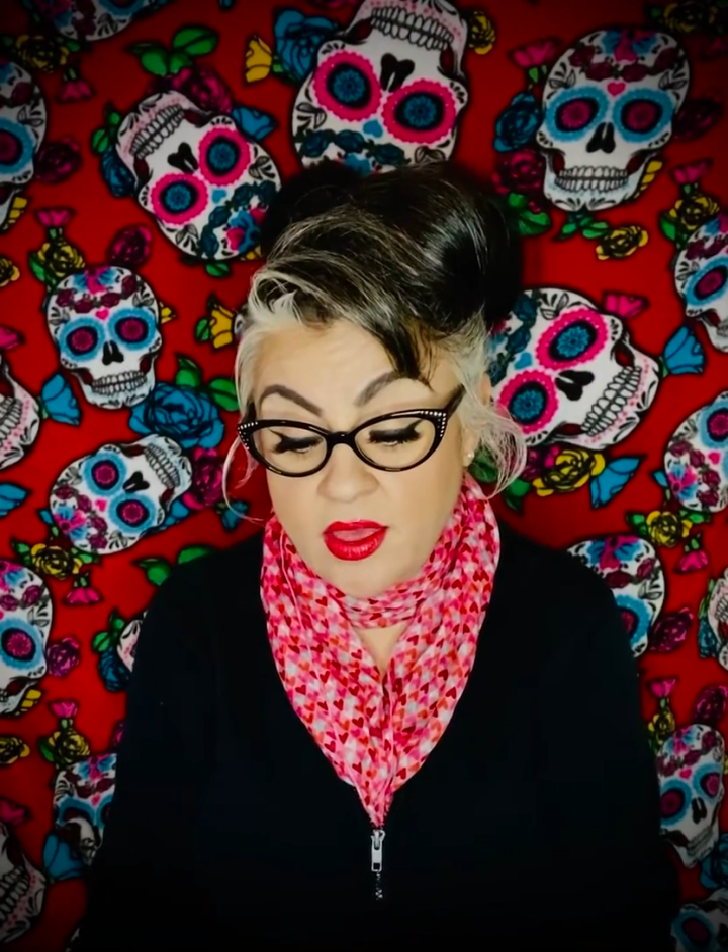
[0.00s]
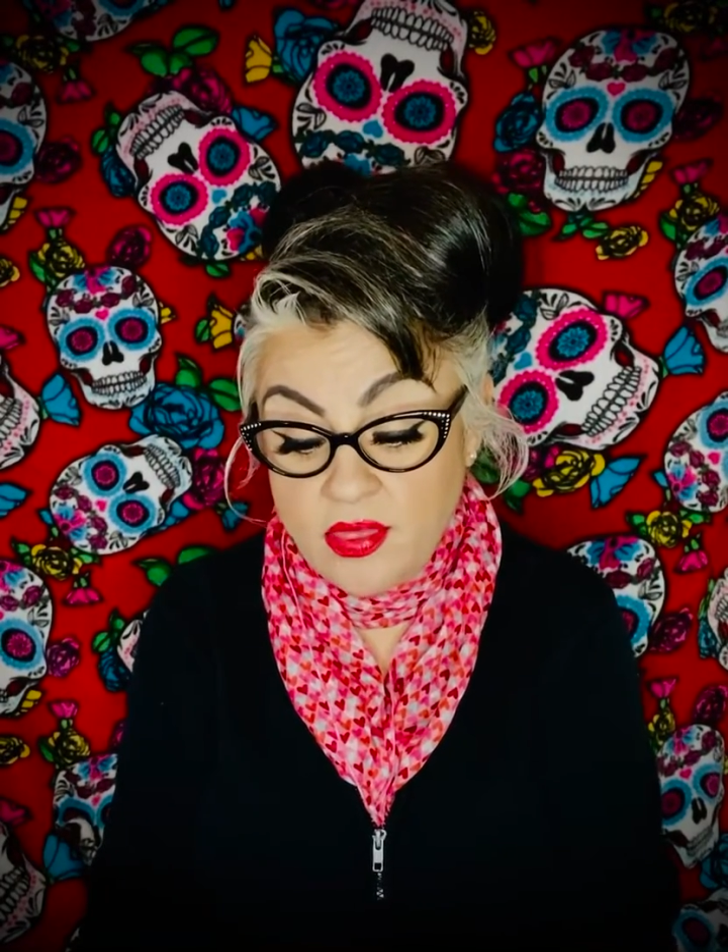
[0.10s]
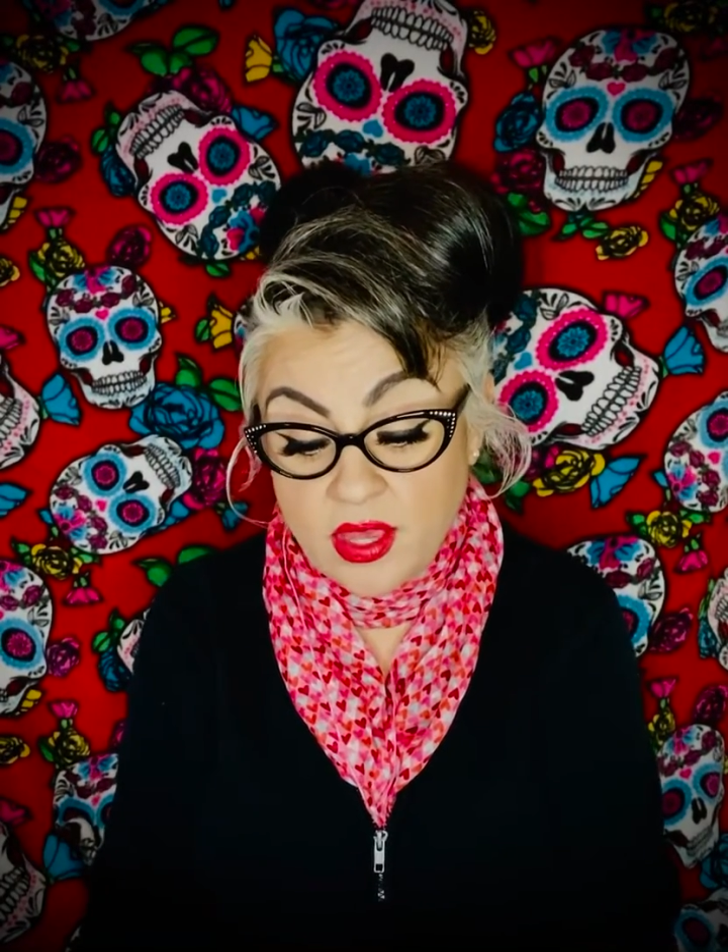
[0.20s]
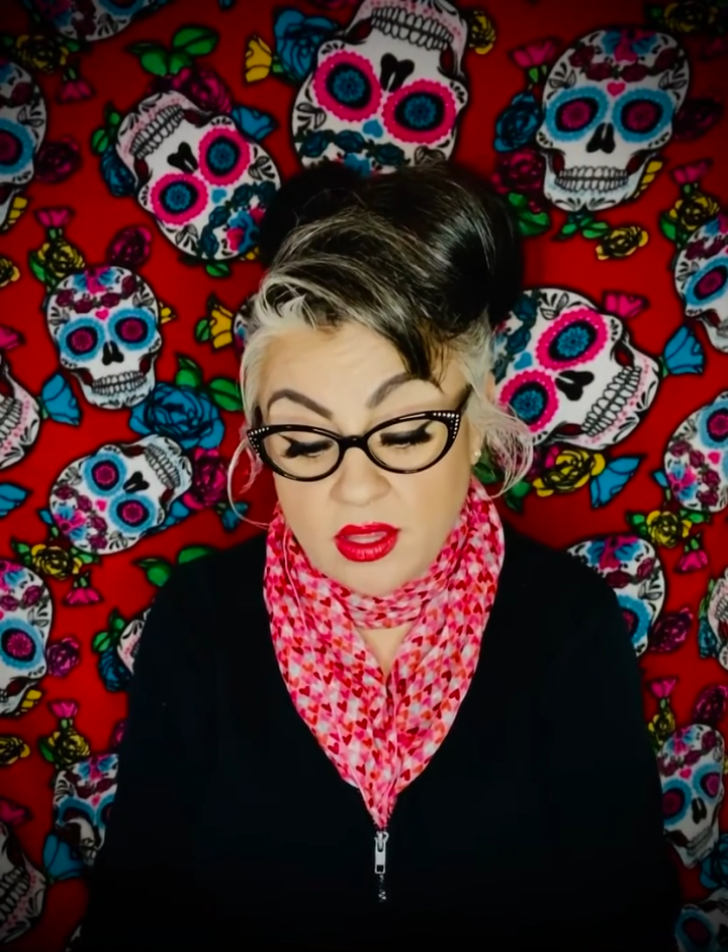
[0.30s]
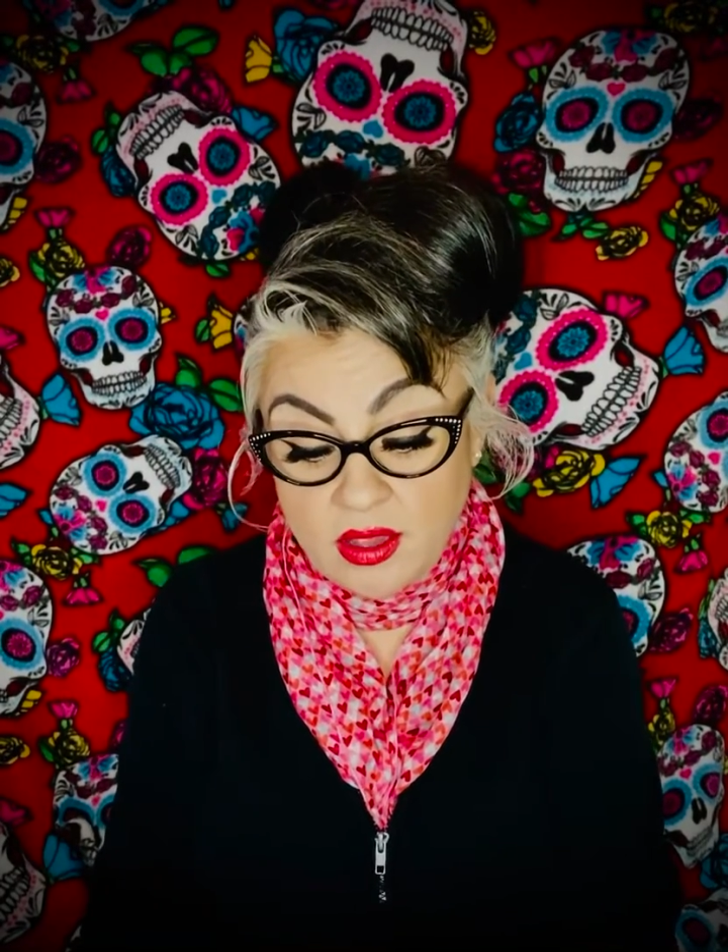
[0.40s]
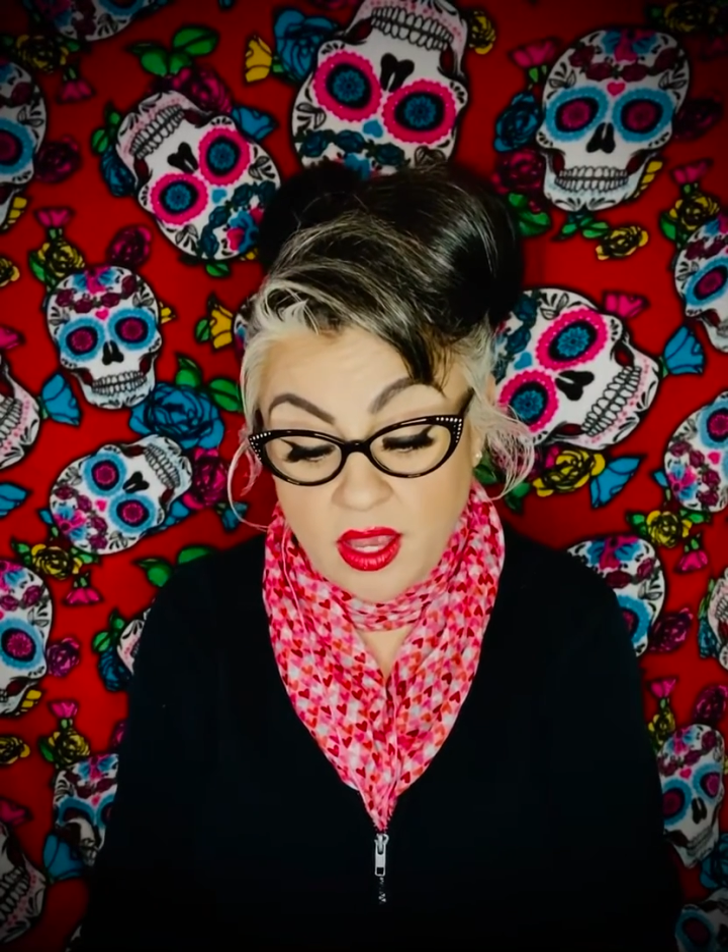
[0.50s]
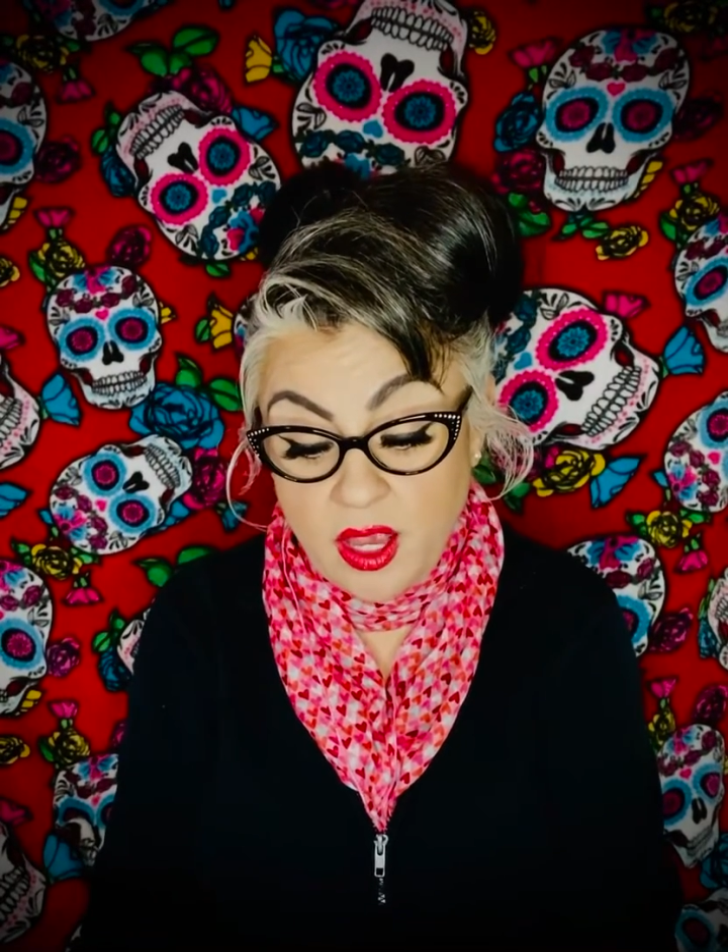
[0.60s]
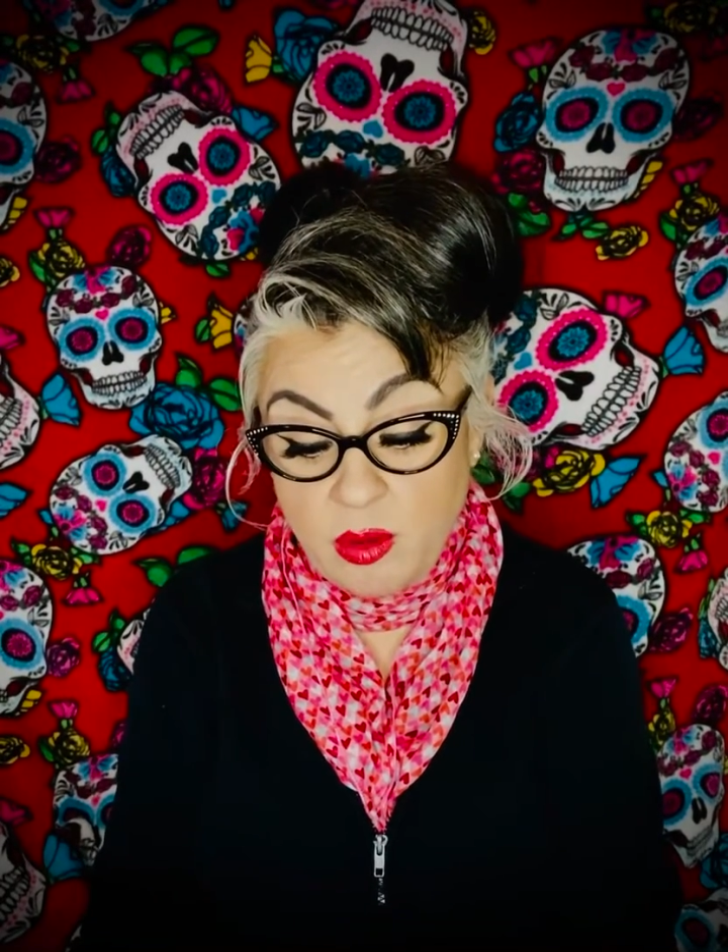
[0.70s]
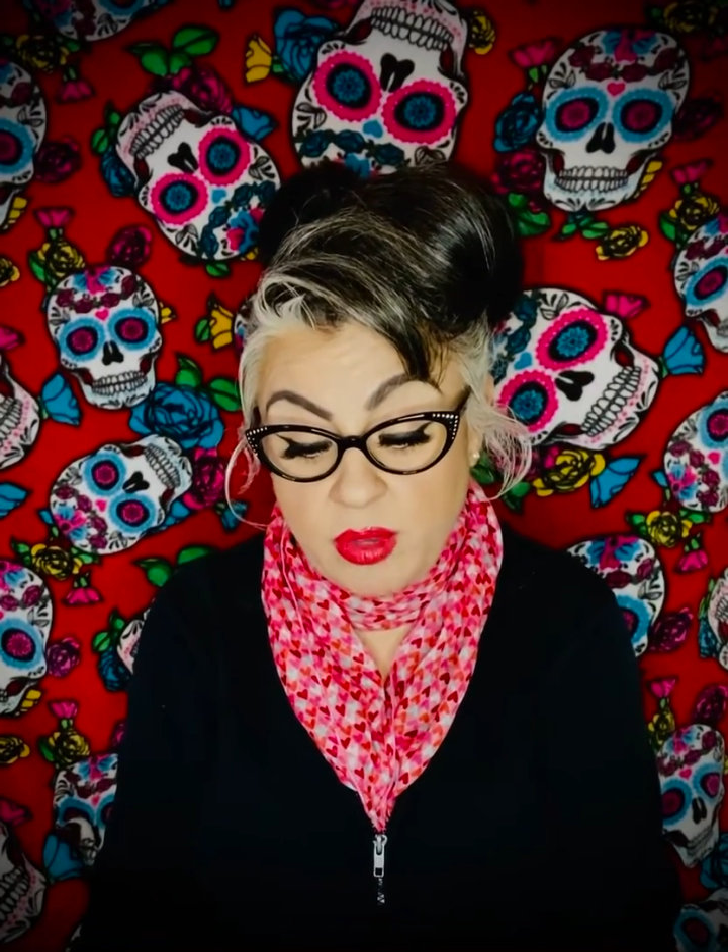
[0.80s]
than climb